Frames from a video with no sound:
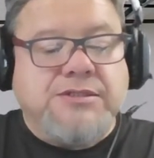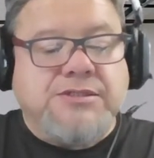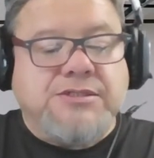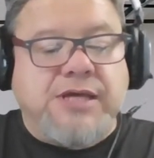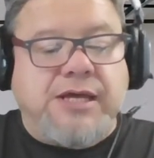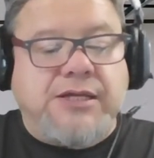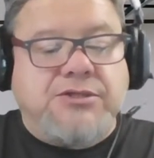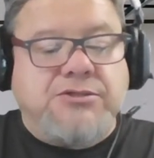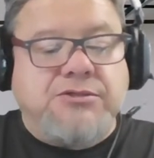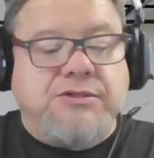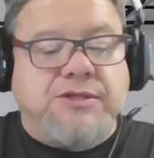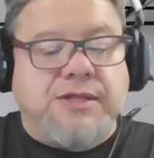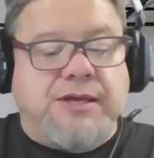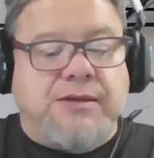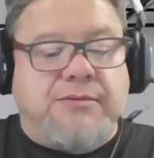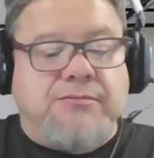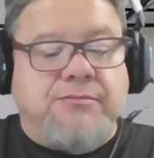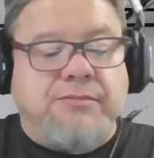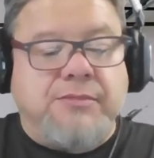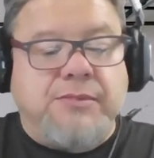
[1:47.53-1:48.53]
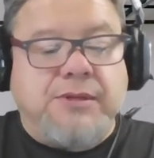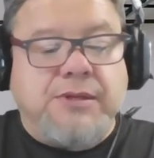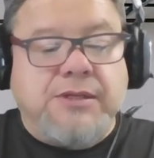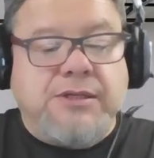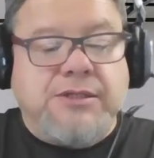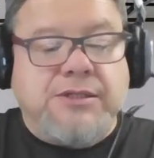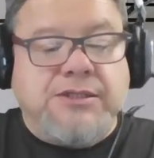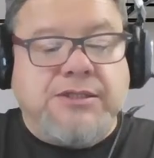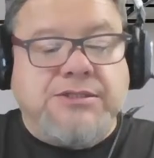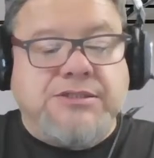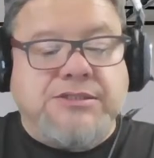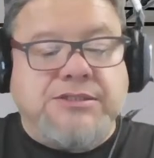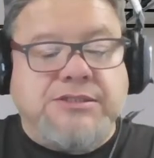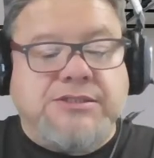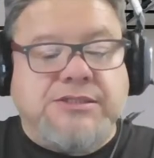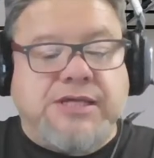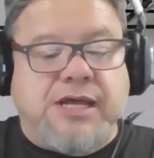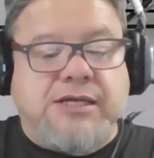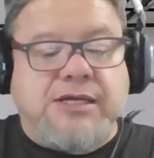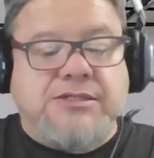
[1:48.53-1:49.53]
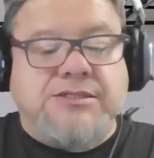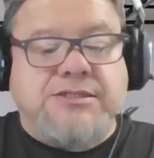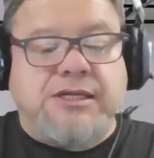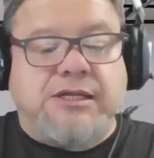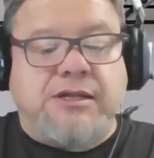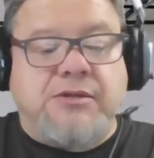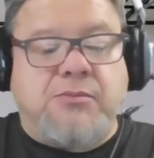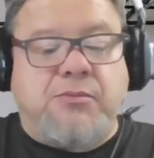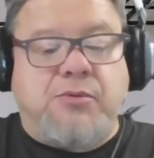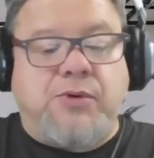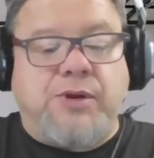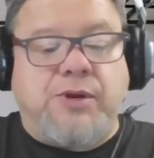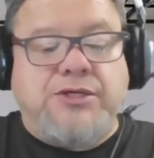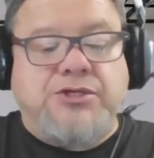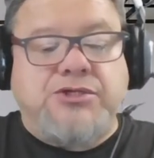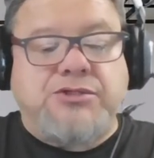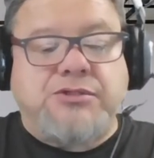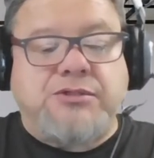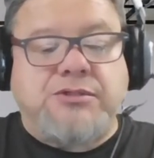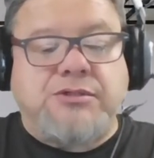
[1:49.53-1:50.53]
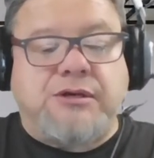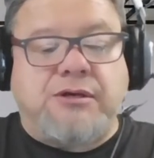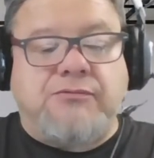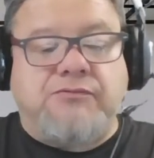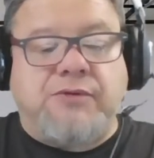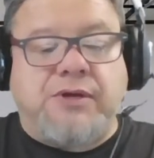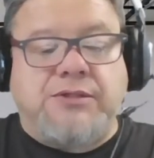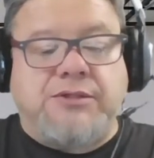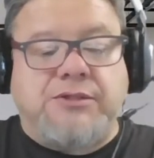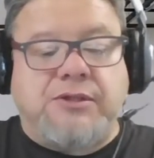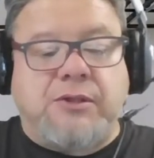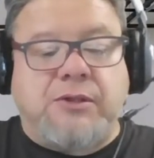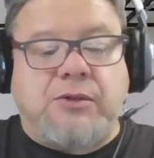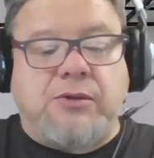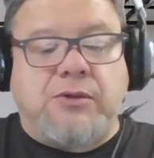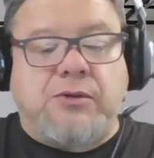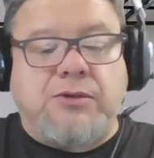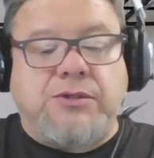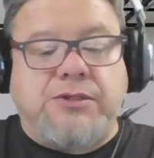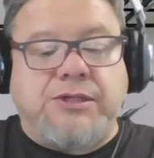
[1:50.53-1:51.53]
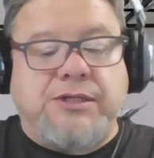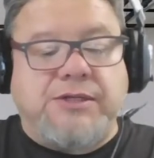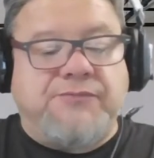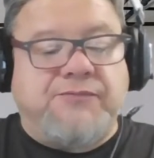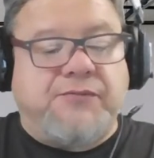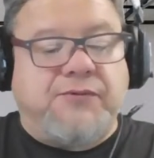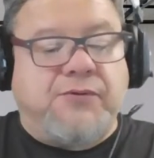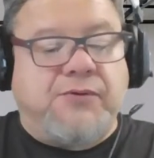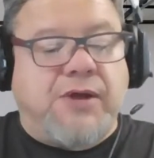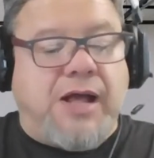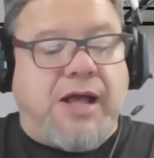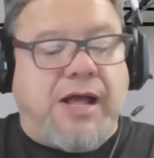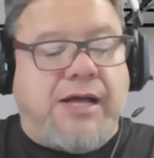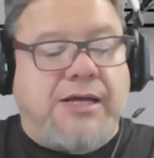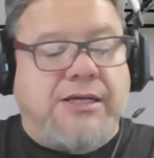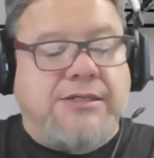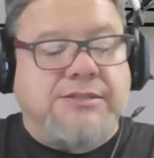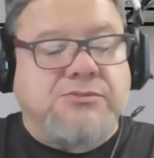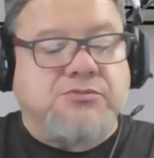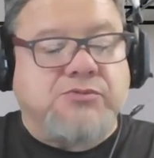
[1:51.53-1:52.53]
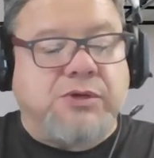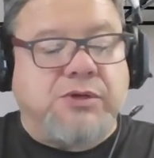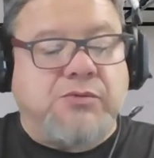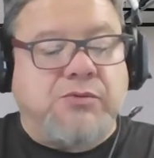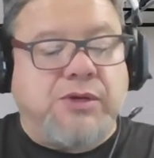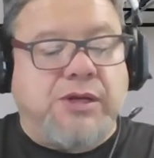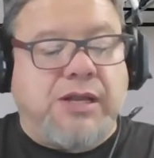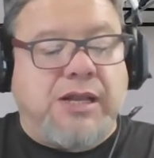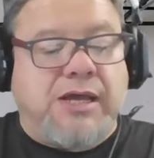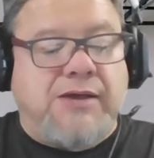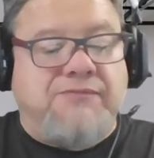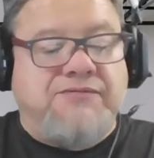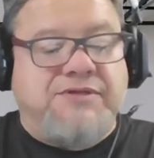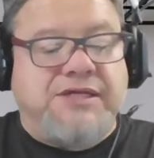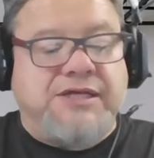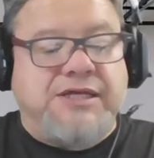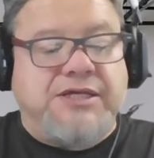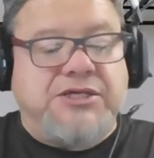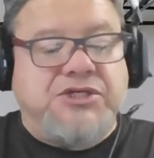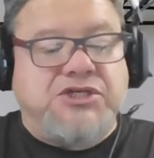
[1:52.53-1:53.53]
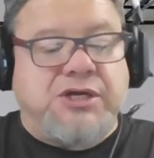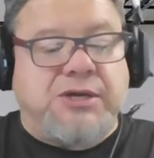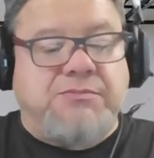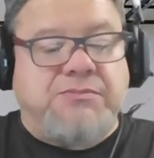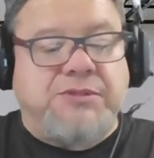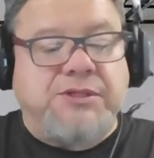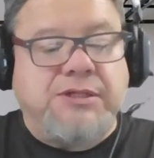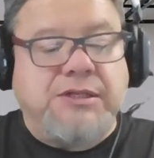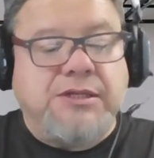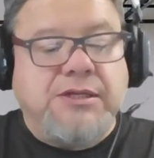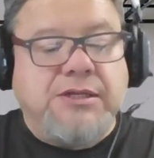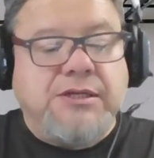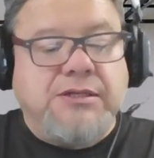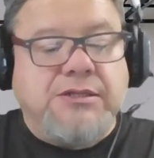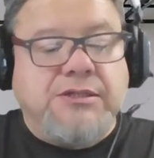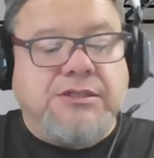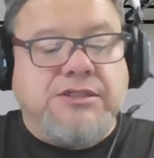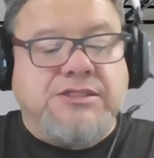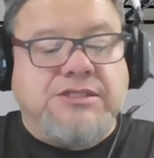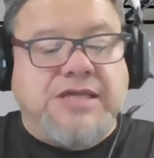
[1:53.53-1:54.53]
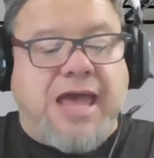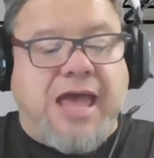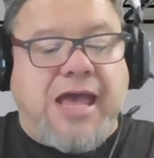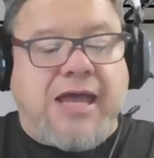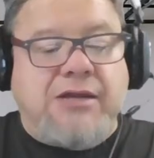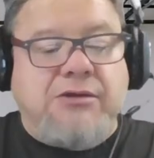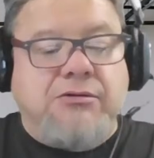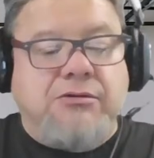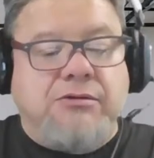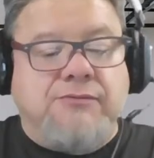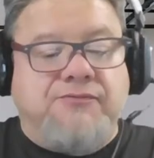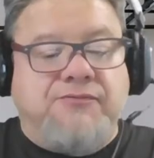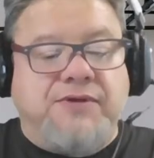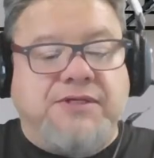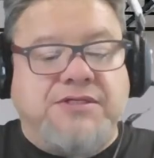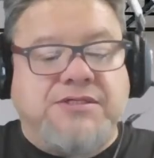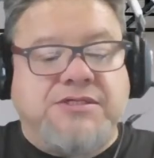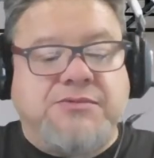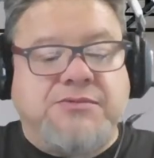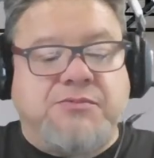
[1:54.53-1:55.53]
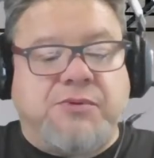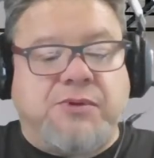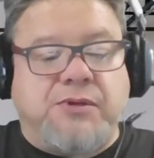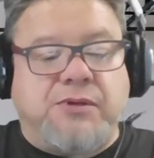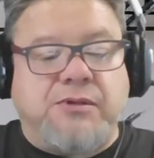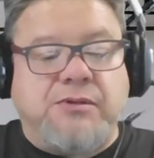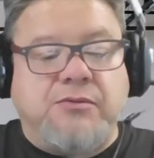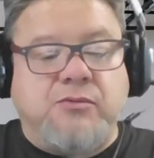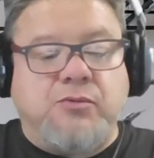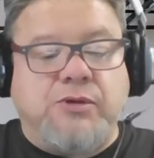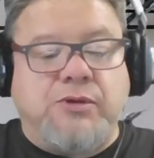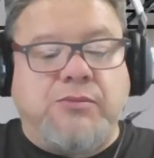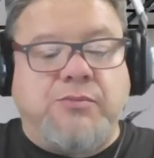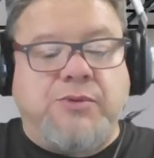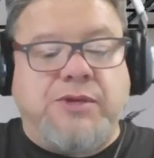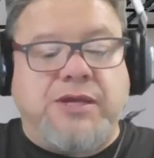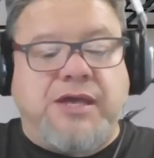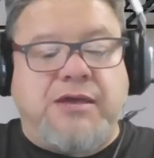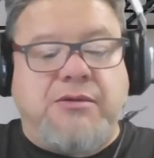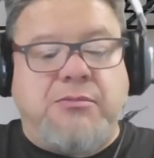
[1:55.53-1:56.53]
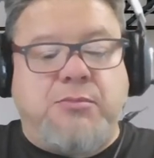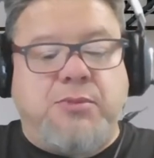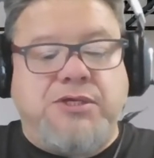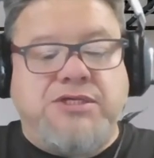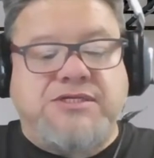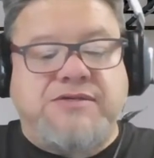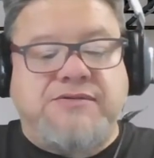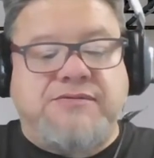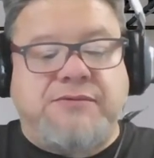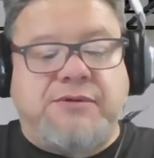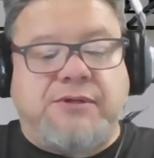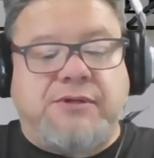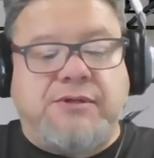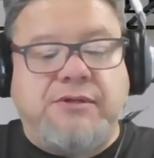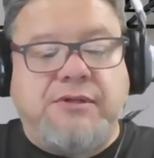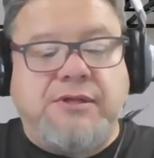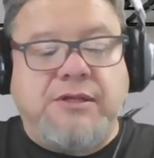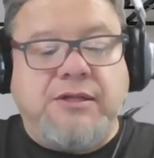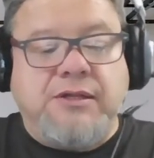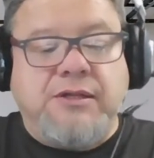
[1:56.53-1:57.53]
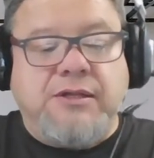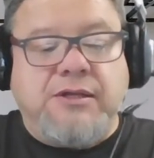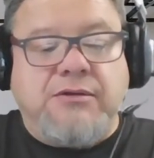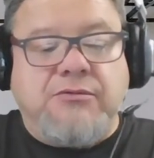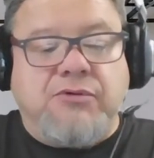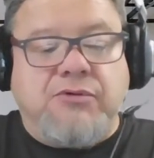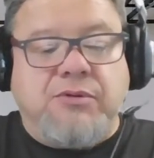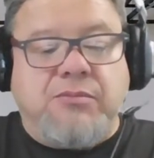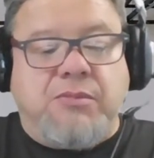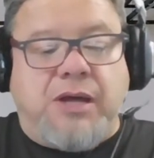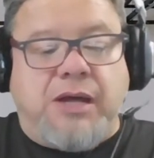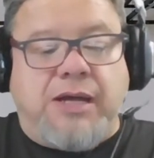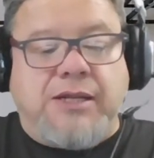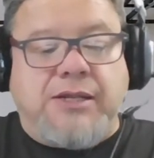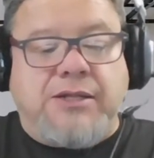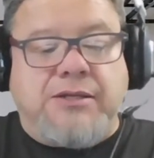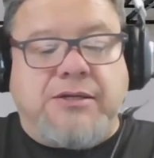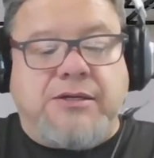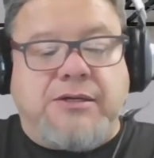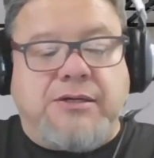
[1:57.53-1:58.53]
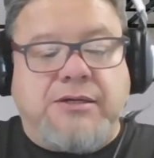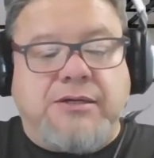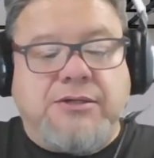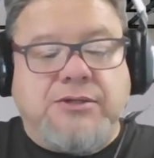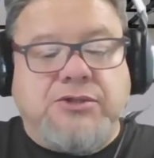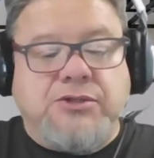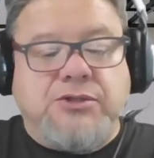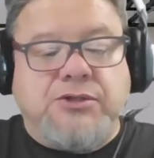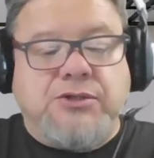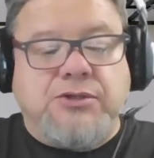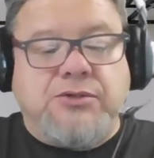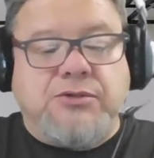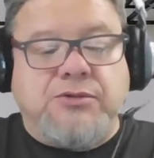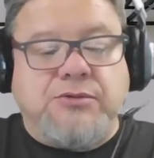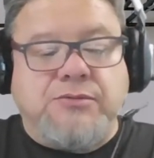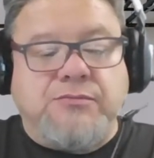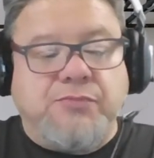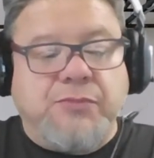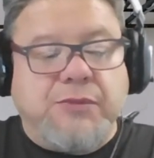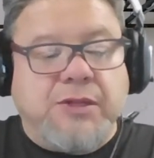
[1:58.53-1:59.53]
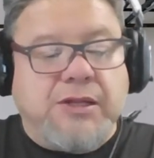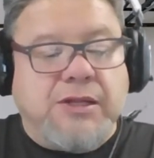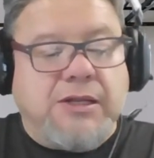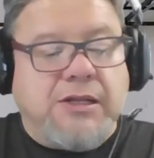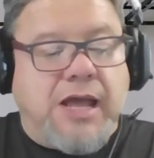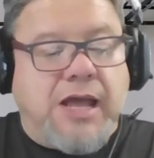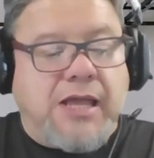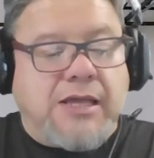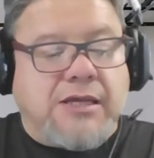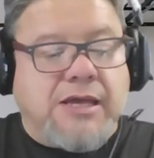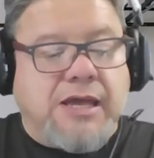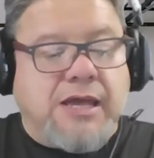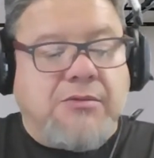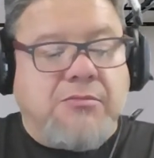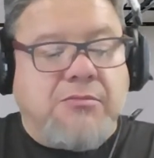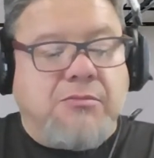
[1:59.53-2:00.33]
Say to them, this is a celebration of what the Lord did for us when we left Egypt. This annual festival will be a visible reminder to you, like a